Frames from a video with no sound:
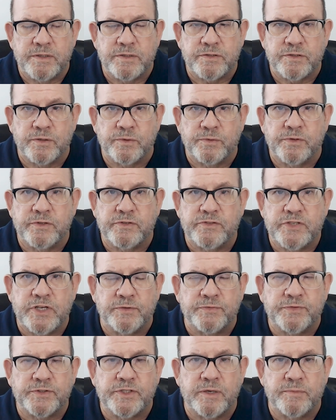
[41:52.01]
So the
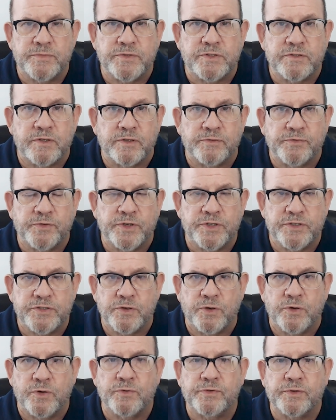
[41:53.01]
self comes
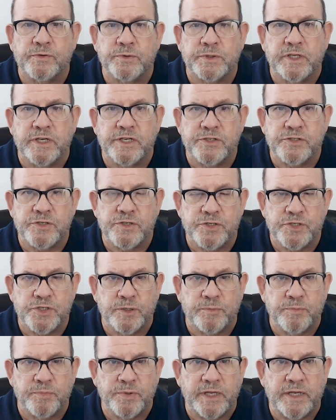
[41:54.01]
first over
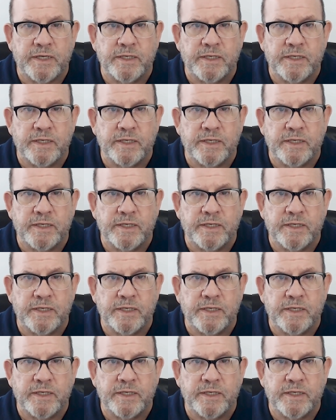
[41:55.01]
relationship,